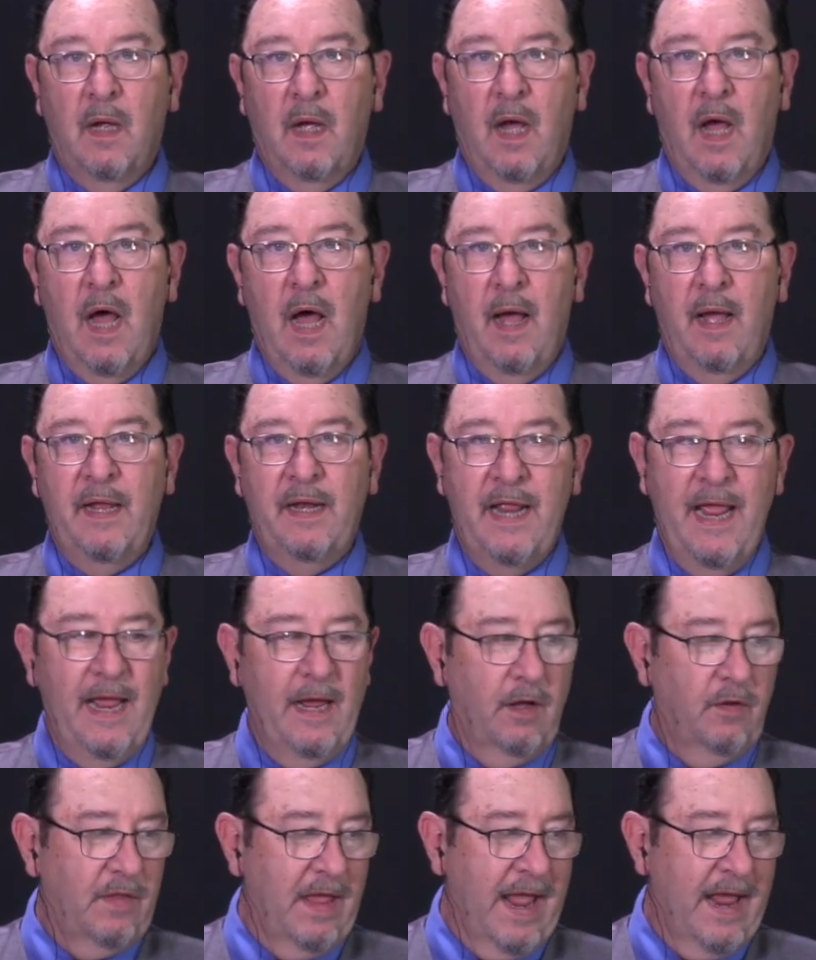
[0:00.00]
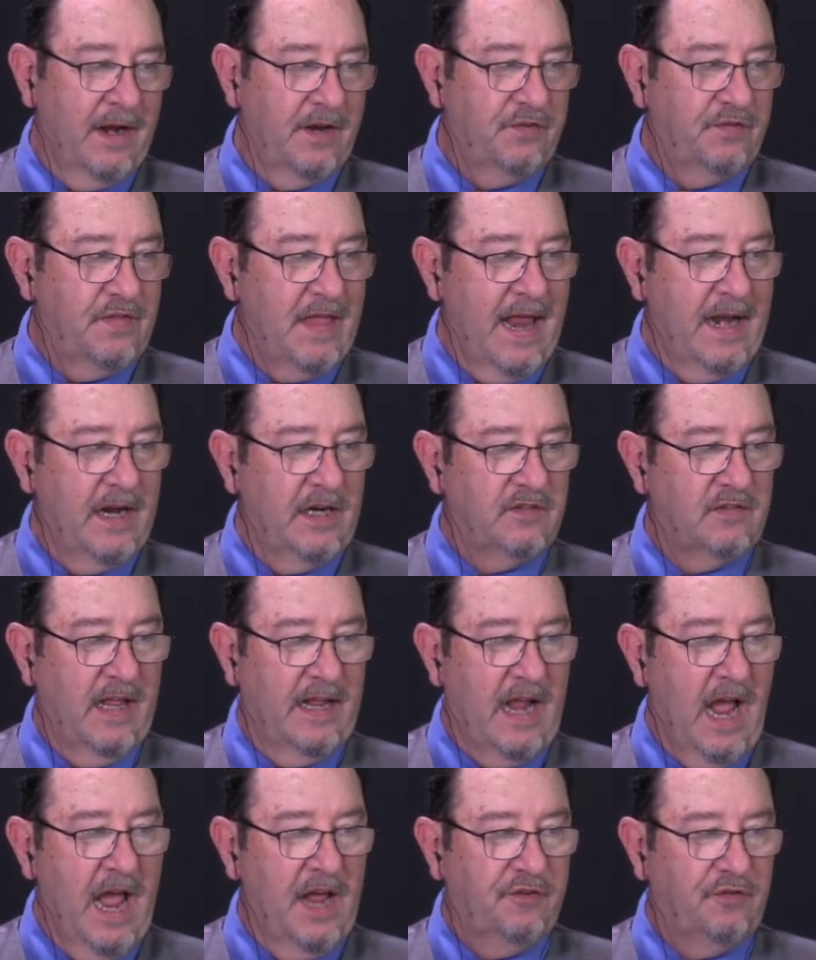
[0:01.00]
Uh, inhaled anesthetics
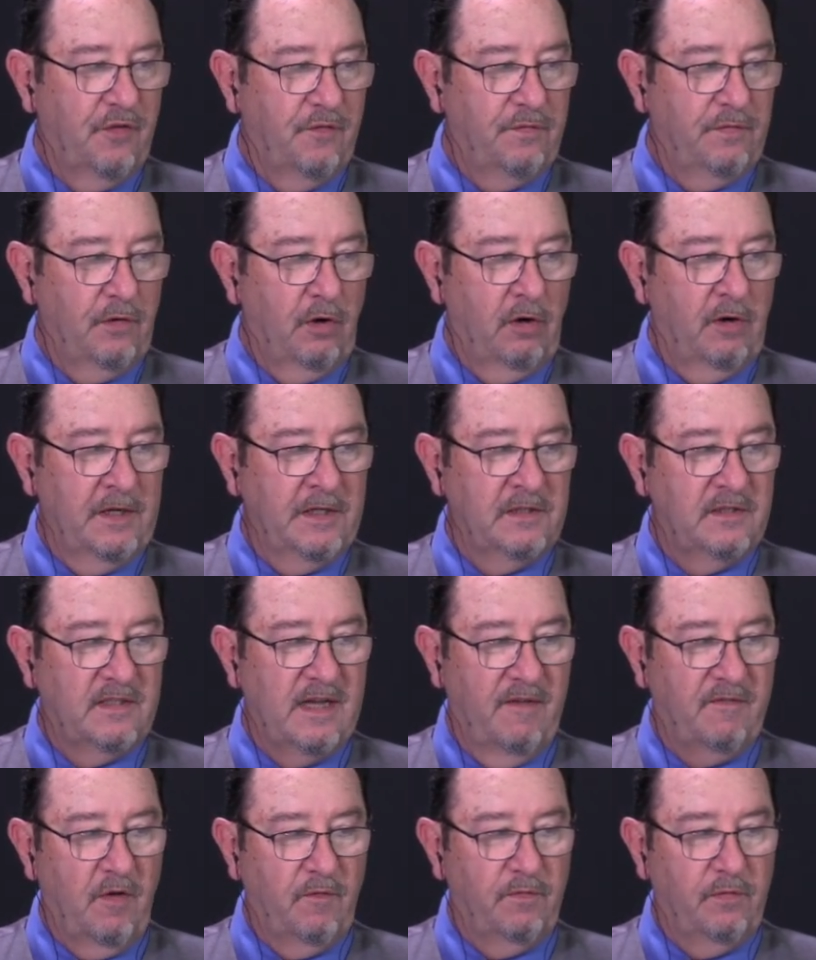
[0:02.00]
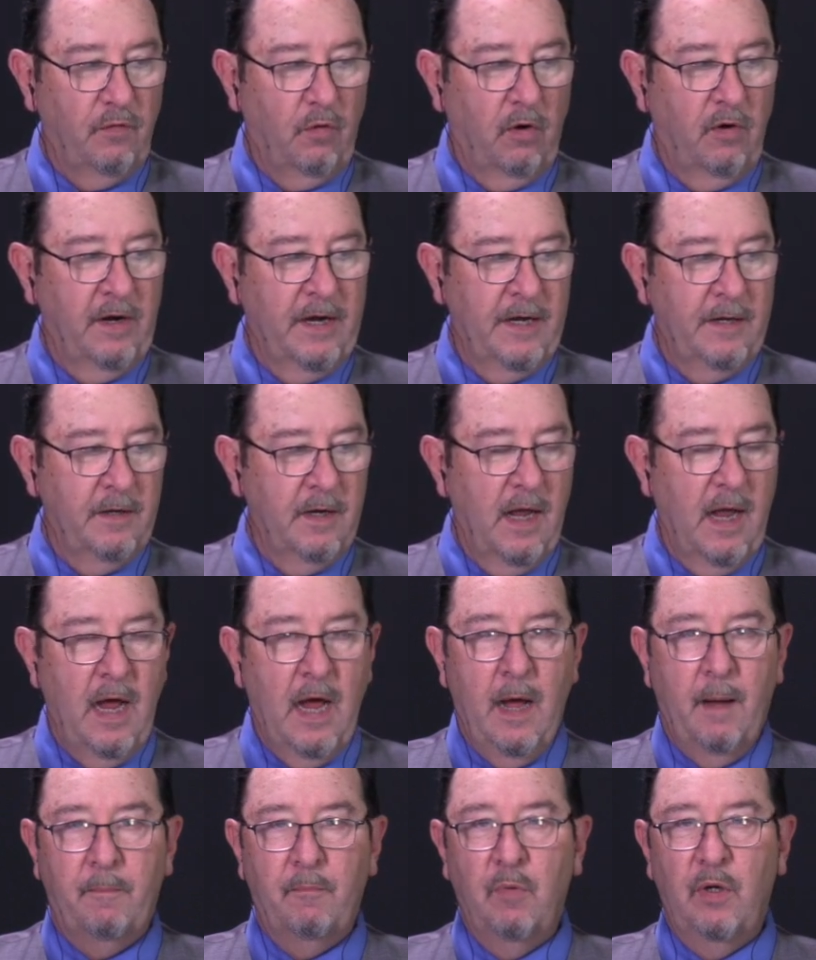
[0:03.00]
like isoflurane, sevoflurane,
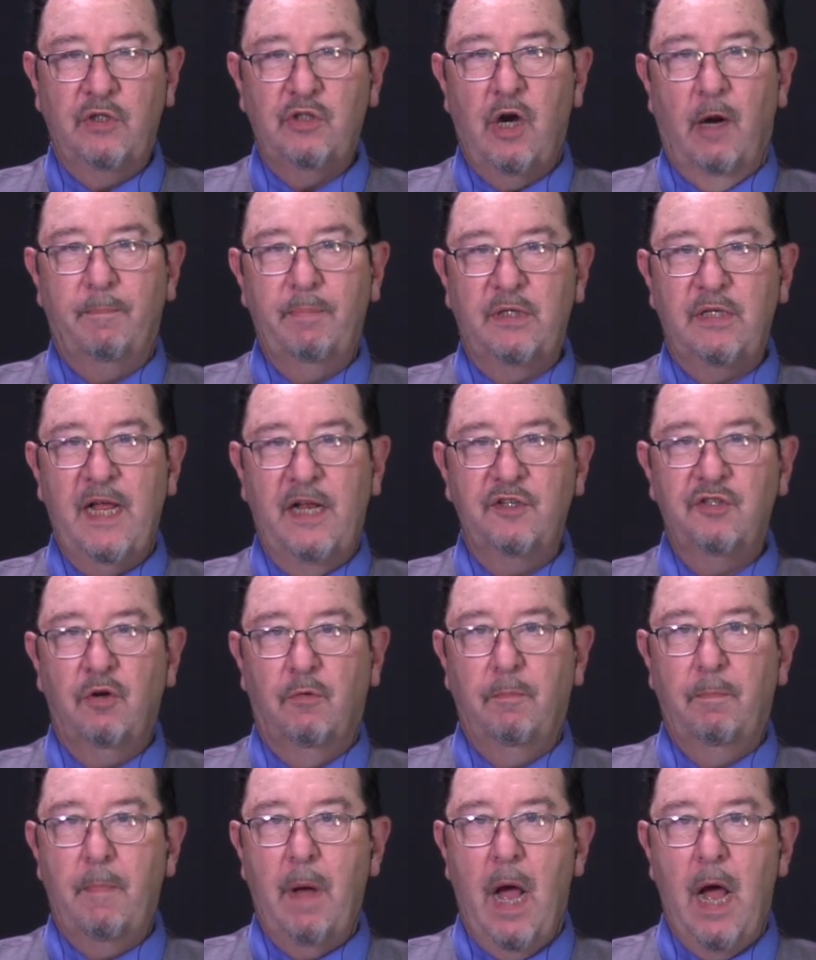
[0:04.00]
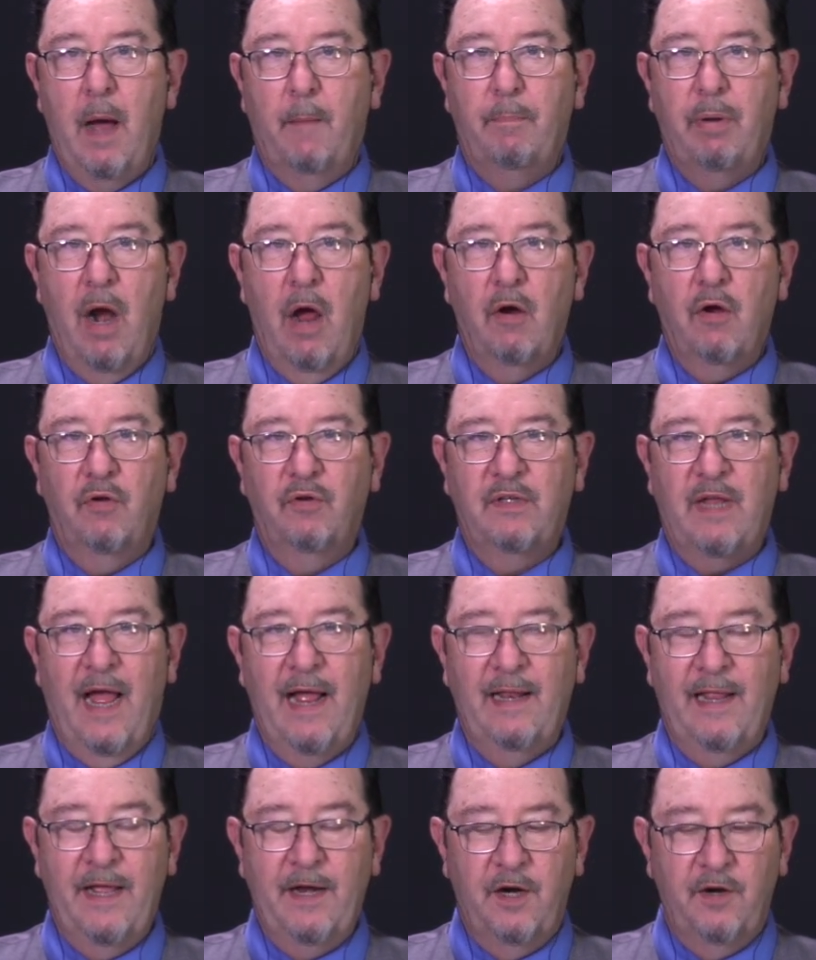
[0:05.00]
um, which are potential uh,
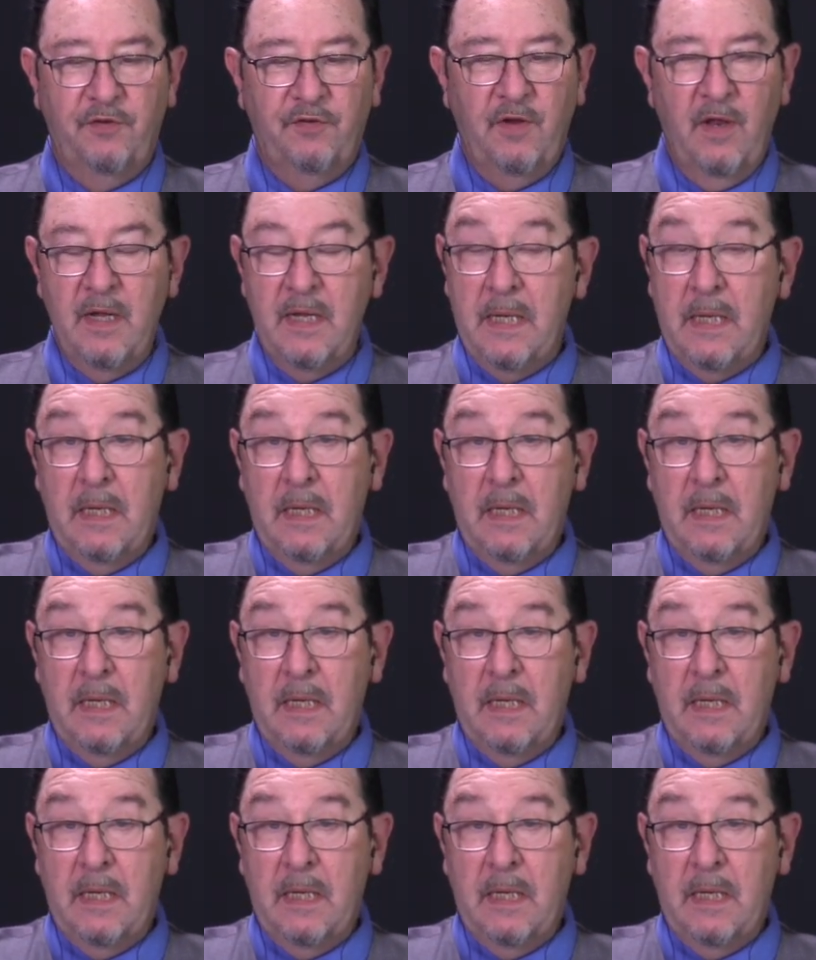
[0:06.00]
bronchodilators.